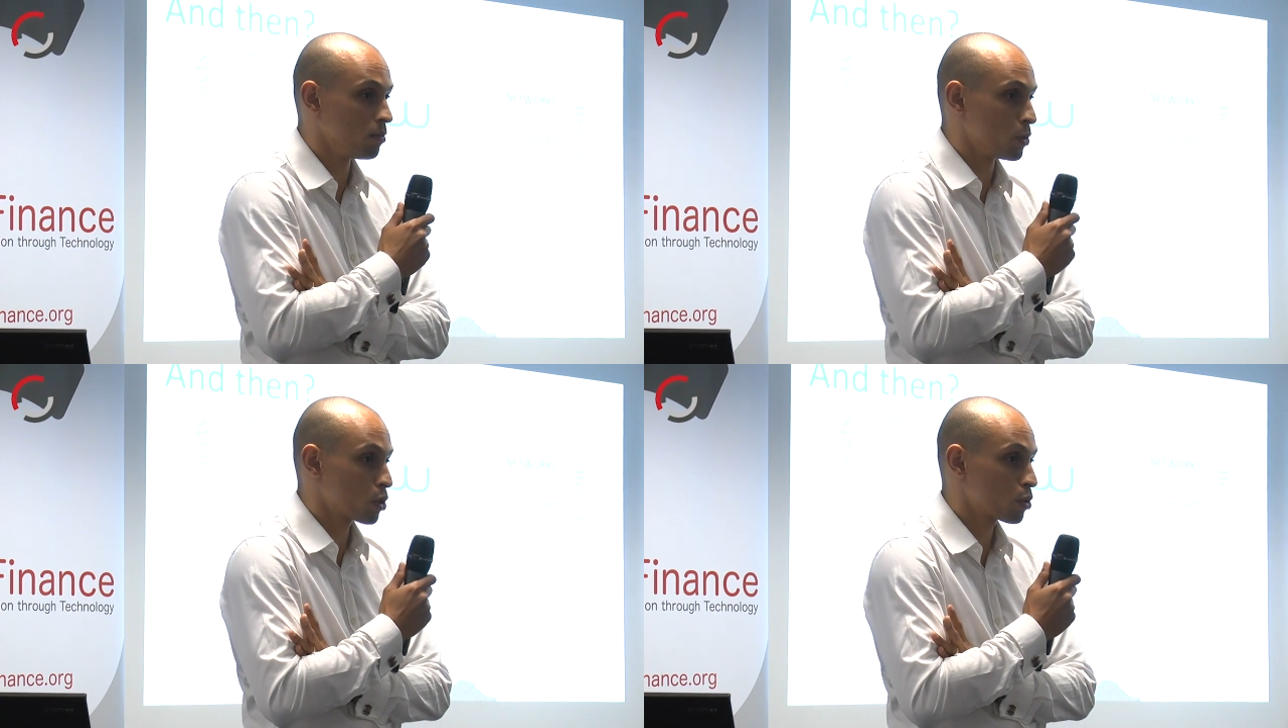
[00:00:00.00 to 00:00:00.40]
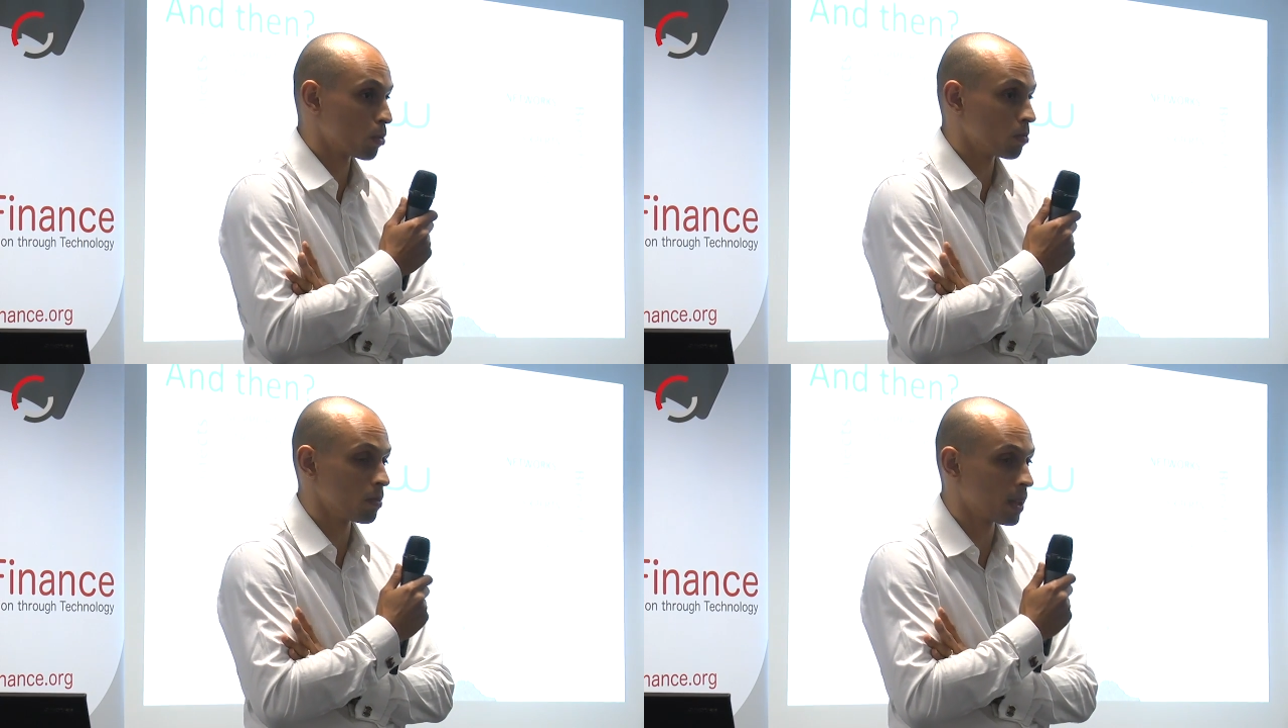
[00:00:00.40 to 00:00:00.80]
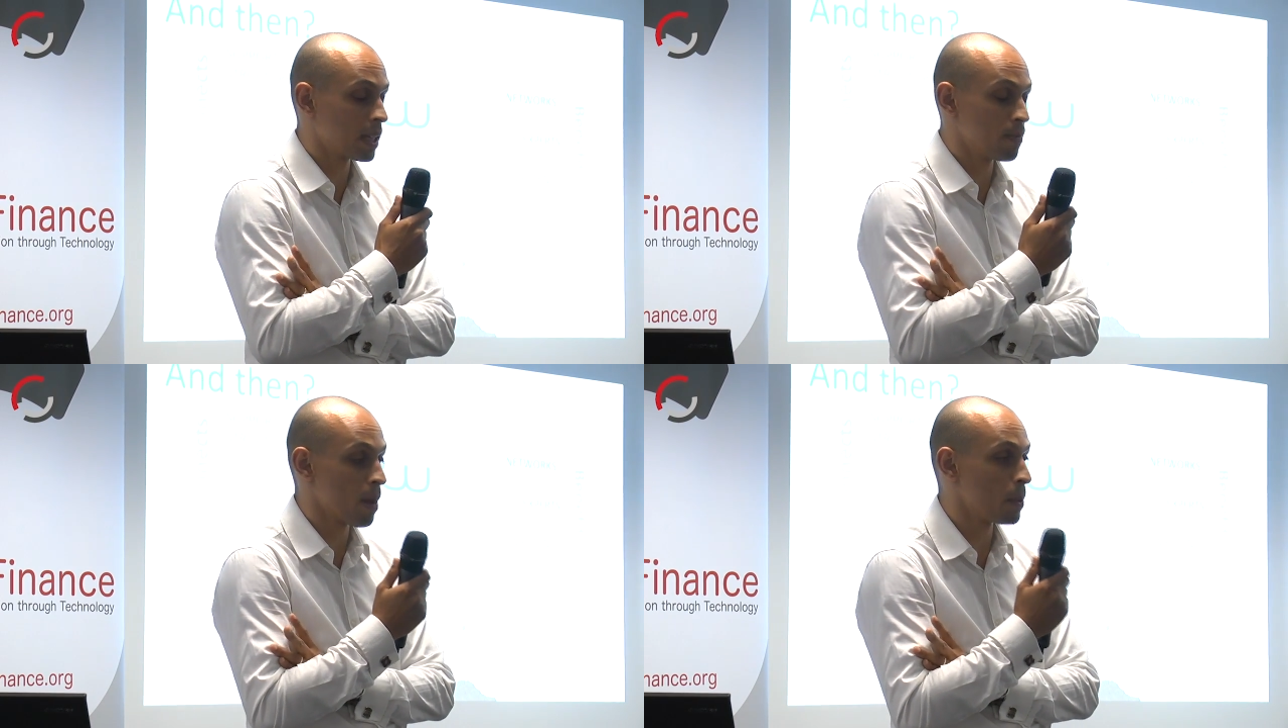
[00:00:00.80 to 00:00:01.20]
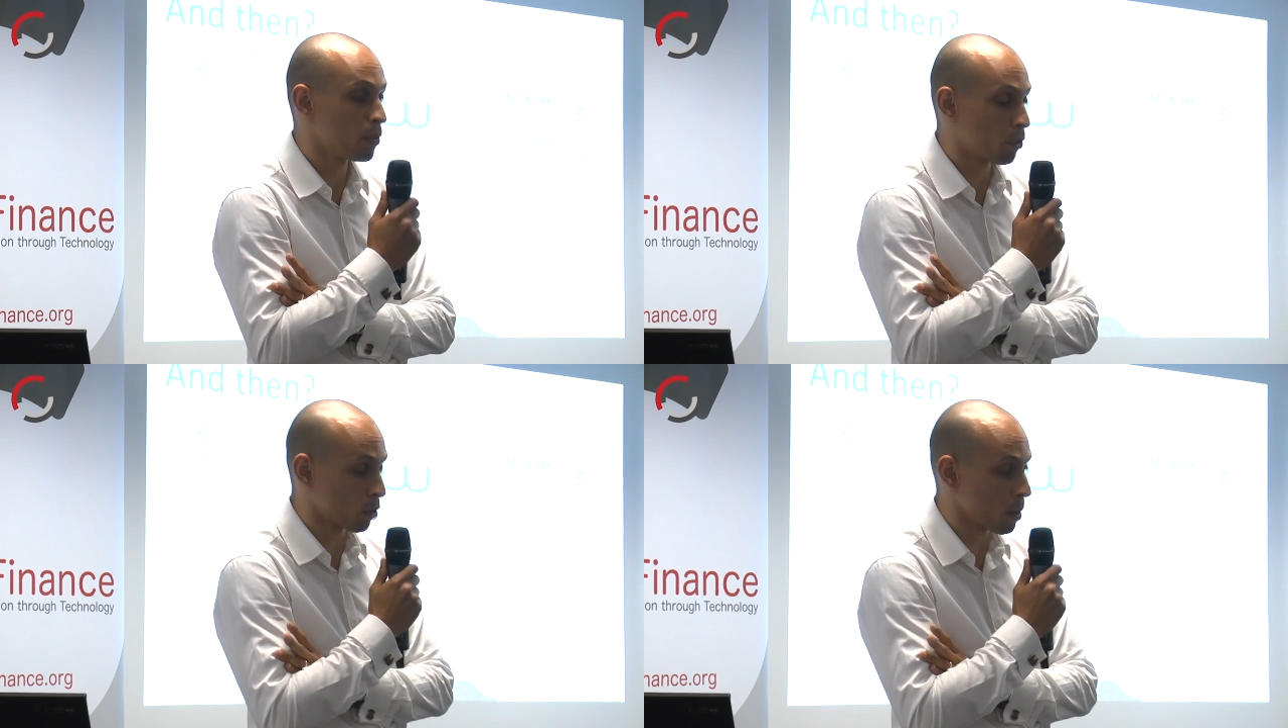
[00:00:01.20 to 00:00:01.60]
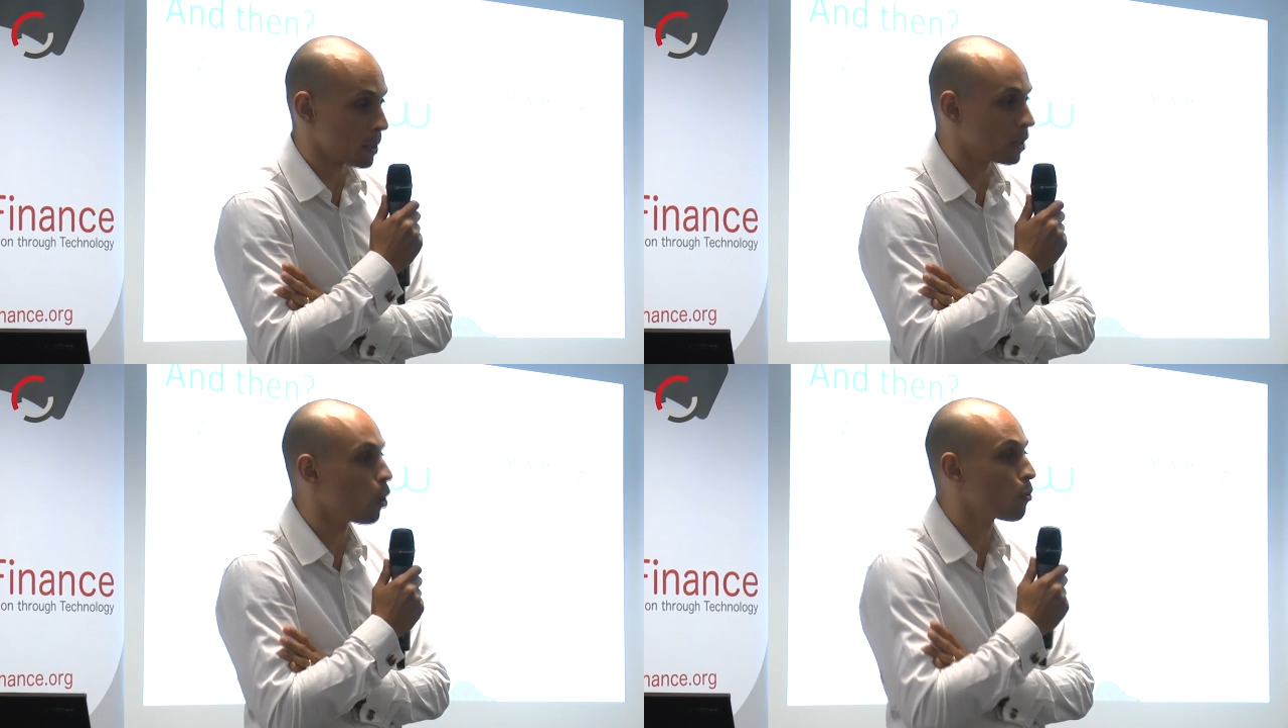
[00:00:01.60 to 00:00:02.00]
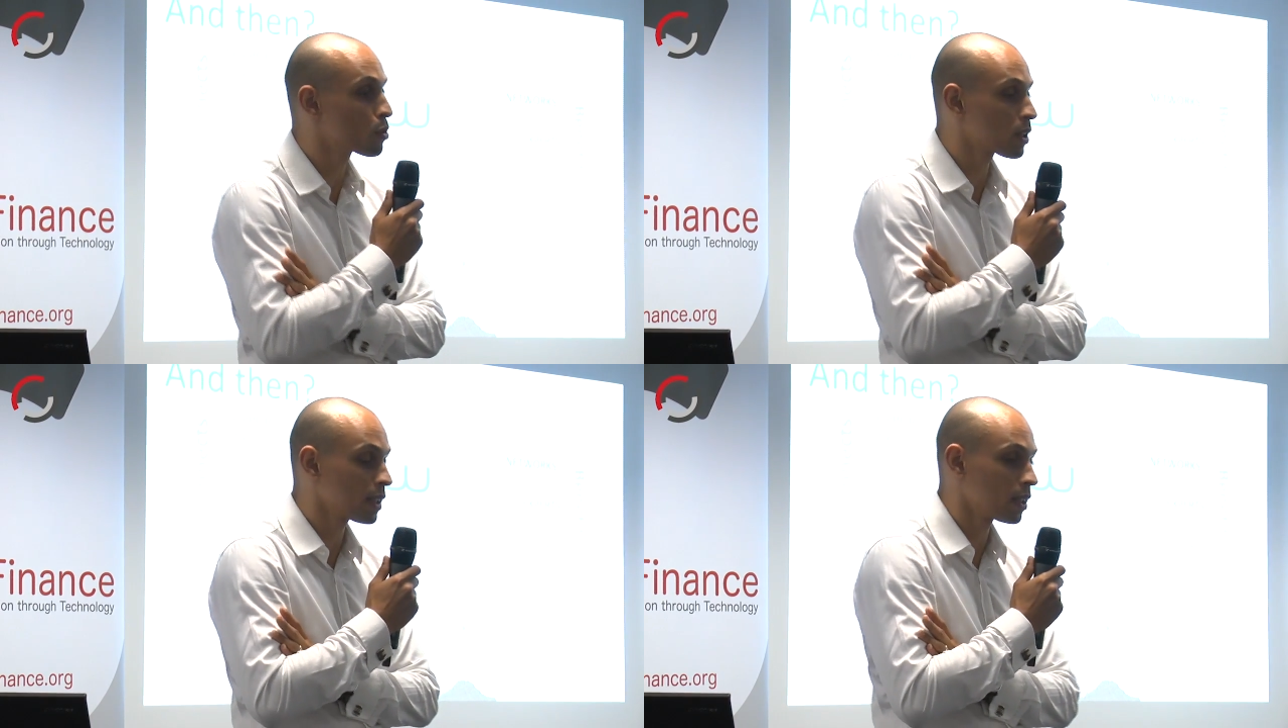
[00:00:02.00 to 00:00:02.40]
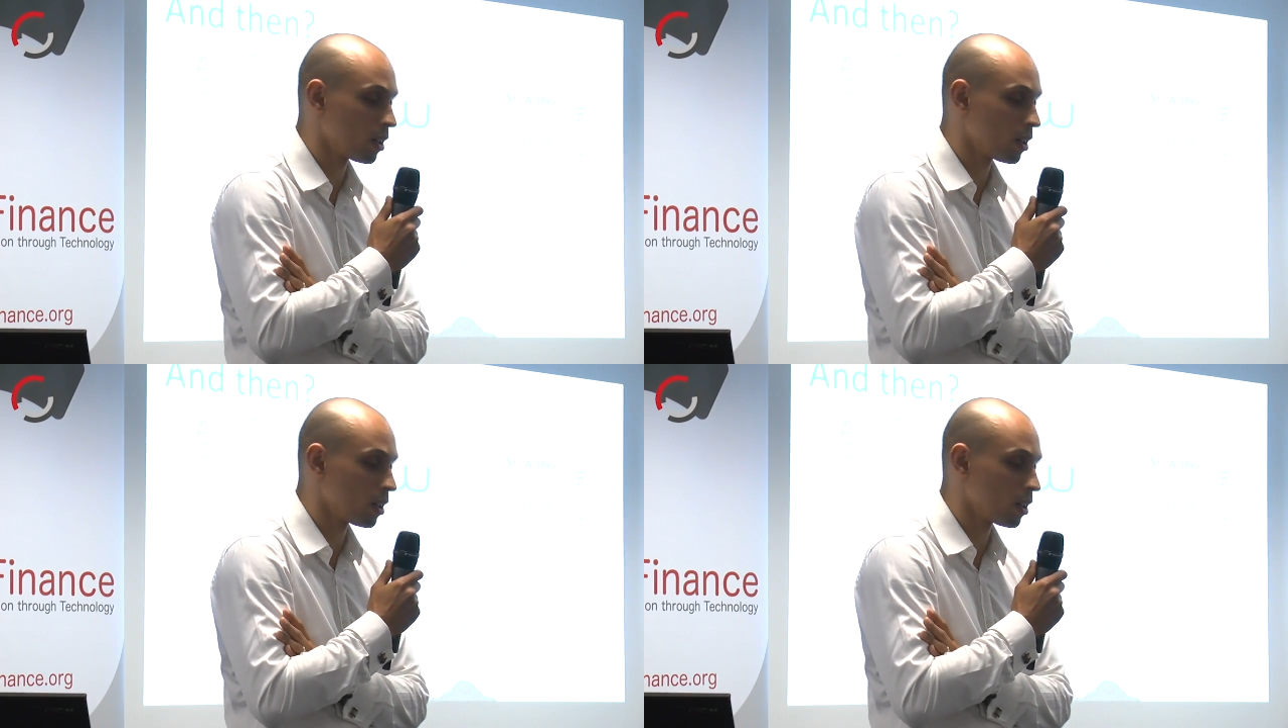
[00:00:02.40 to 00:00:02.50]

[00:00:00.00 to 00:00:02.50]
just to keep them informed. I mean, obviously,